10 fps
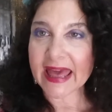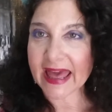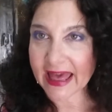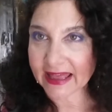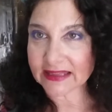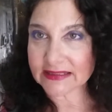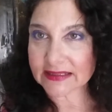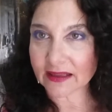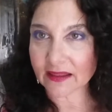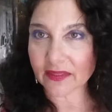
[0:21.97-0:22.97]

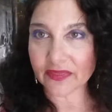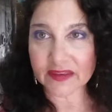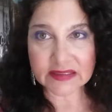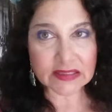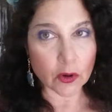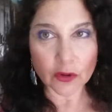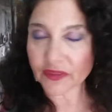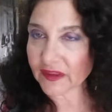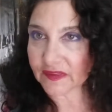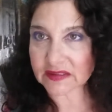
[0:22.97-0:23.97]
And this whole
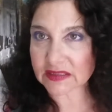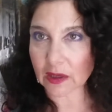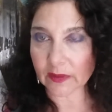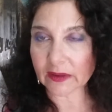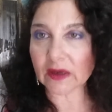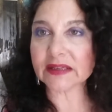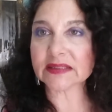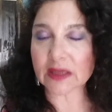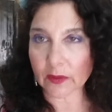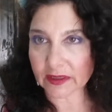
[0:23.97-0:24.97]
thing that's going on
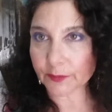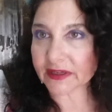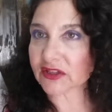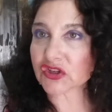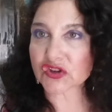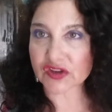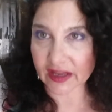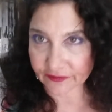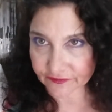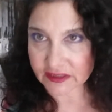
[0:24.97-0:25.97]
is going to bring a
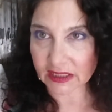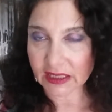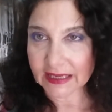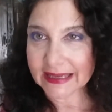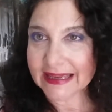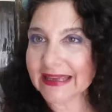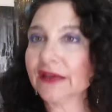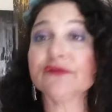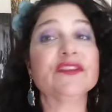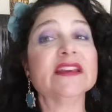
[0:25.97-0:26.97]
shift.
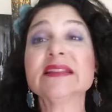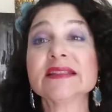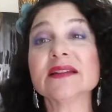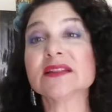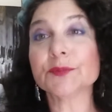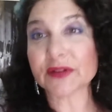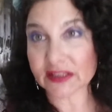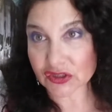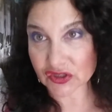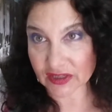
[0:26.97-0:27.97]
If this doesn't
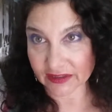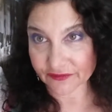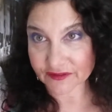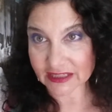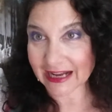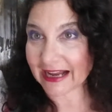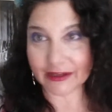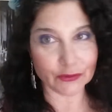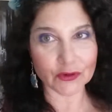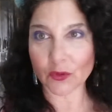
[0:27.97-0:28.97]
bring a shift, I
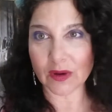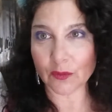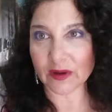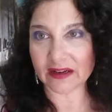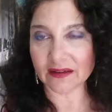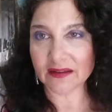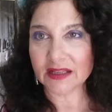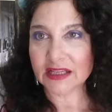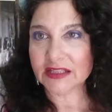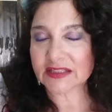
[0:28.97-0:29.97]
don't know what will.
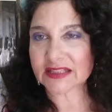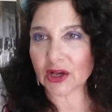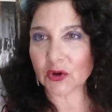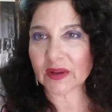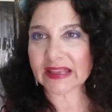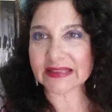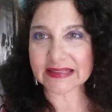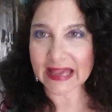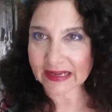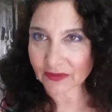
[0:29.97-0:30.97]
So he's
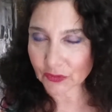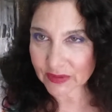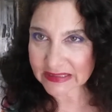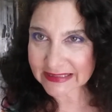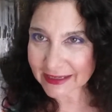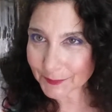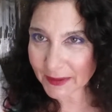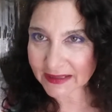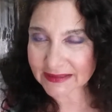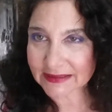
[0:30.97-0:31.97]
setting the reset
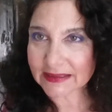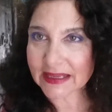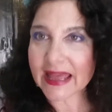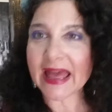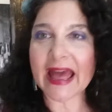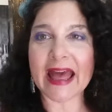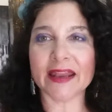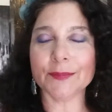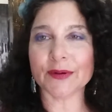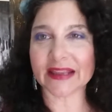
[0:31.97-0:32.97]
button
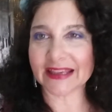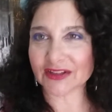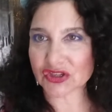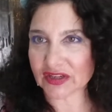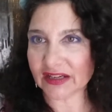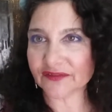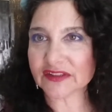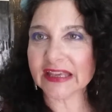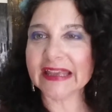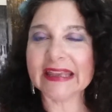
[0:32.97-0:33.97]
and bringing a
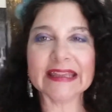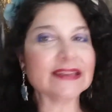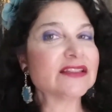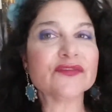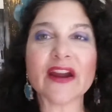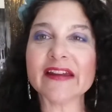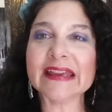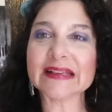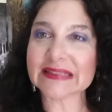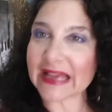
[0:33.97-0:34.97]
shift. It is very
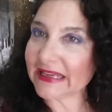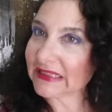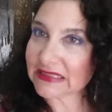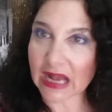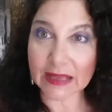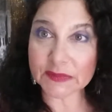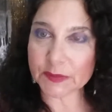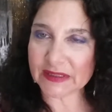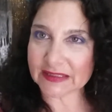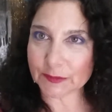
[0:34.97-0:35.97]
exciting times
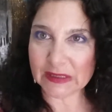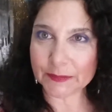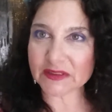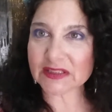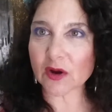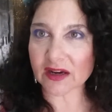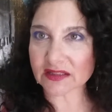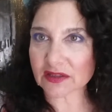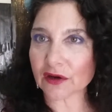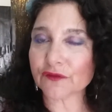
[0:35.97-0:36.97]
because people's
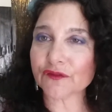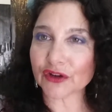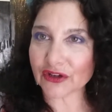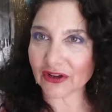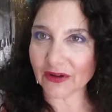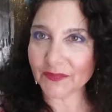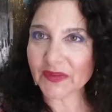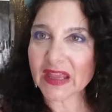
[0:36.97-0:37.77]
hearts are fertile.